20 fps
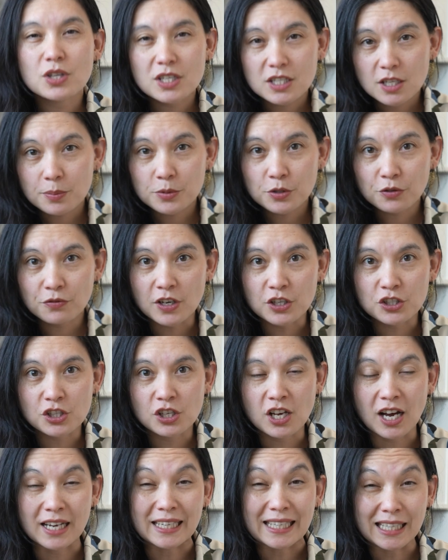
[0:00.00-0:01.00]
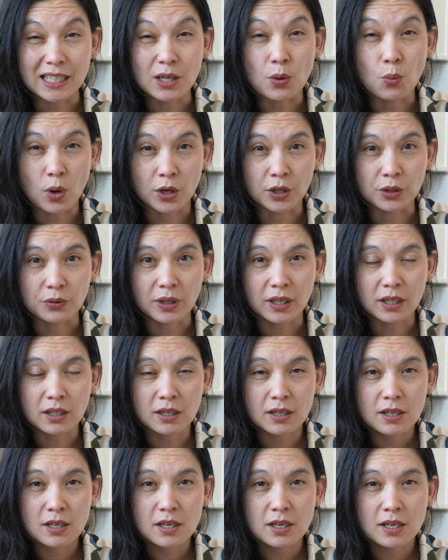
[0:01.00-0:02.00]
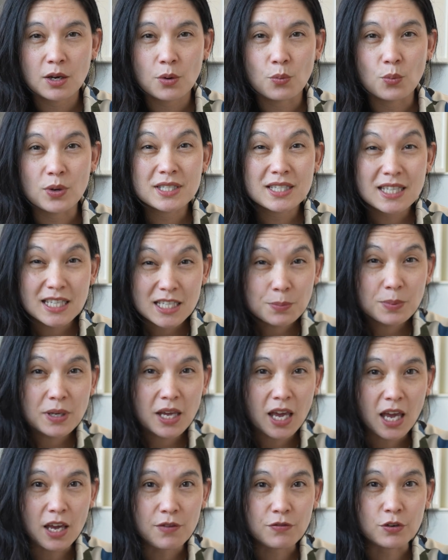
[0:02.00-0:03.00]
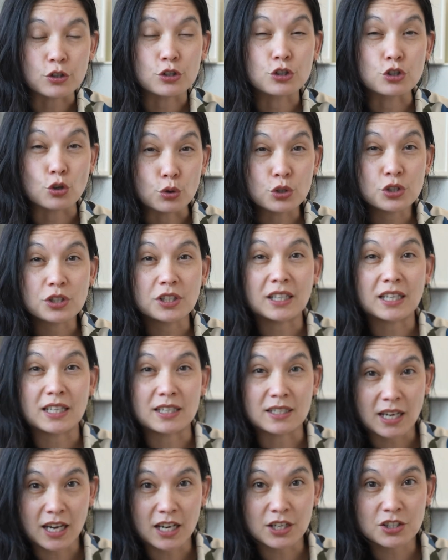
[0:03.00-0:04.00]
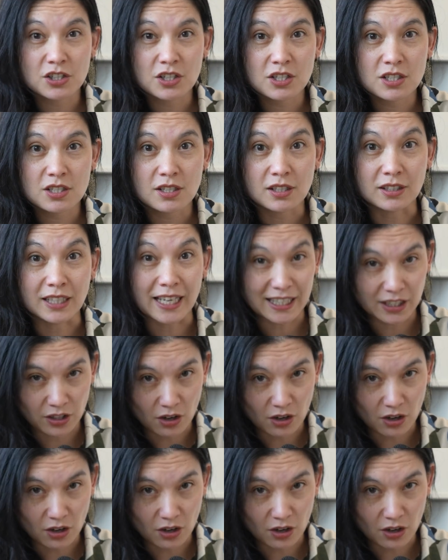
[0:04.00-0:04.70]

this observation got Ena wondering, was this behavior socially contagious, like